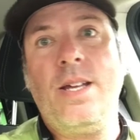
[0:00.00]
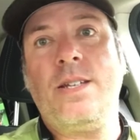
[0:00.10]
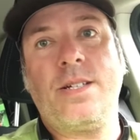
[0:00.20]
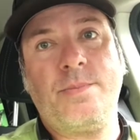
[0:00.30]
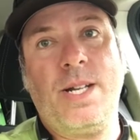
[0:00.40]
He
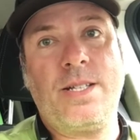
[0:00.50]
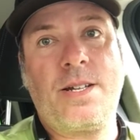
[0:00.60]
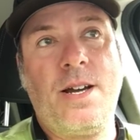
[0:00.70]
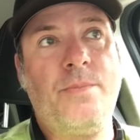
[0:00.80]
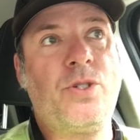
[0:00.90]
tells me not to
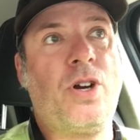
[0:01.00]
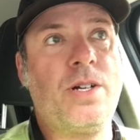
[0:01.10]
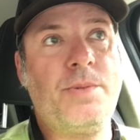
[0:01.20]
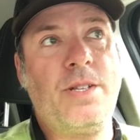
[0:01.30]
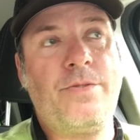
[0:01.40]
come,
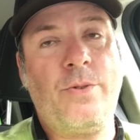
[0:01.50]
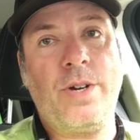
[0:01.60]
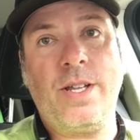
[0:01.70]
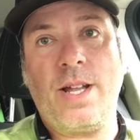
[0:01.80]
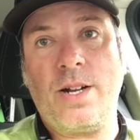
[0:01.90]
charge me the
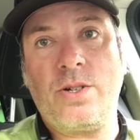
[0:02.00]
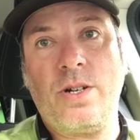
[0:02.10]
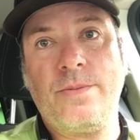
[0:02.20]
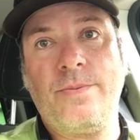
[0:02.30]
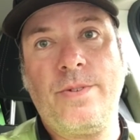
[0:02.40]
40 that I
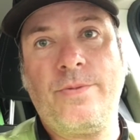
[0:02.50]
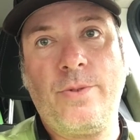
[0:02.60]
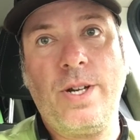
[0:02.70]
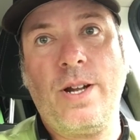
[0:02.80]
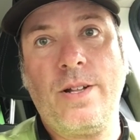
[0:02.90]
charge him
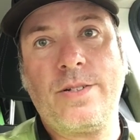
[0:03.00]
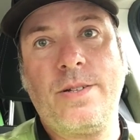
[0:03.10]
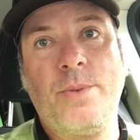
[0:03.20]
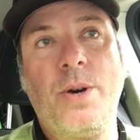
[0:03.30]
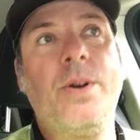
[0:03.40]
for $40
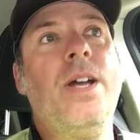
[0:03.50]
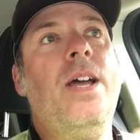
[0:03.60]
to mow,